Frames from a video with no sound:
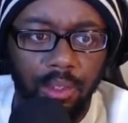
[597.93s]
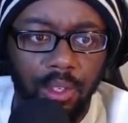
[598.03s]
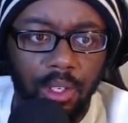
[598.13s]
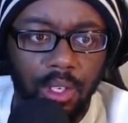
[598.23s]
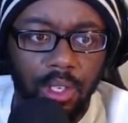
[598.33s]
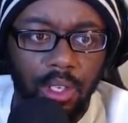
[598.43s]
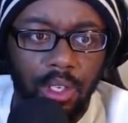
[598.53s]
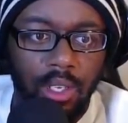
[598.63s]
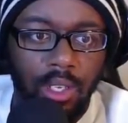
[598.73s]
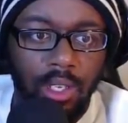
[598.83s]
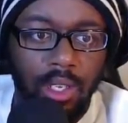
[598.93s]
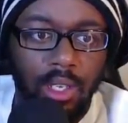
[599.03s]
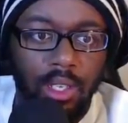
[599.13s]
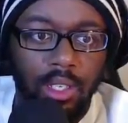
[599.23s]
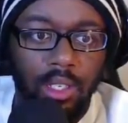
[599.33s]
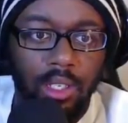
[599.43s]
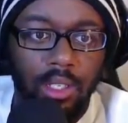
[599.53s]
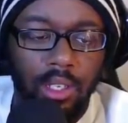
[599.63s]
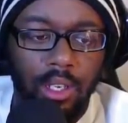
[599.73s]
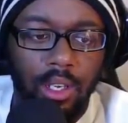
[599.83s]

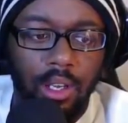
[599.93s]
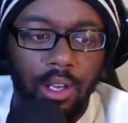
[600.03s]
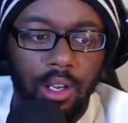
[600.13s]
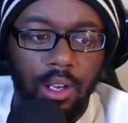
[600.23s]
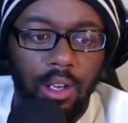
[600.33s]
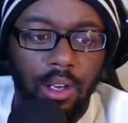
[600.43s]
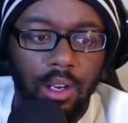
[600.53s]
Nobody speaks.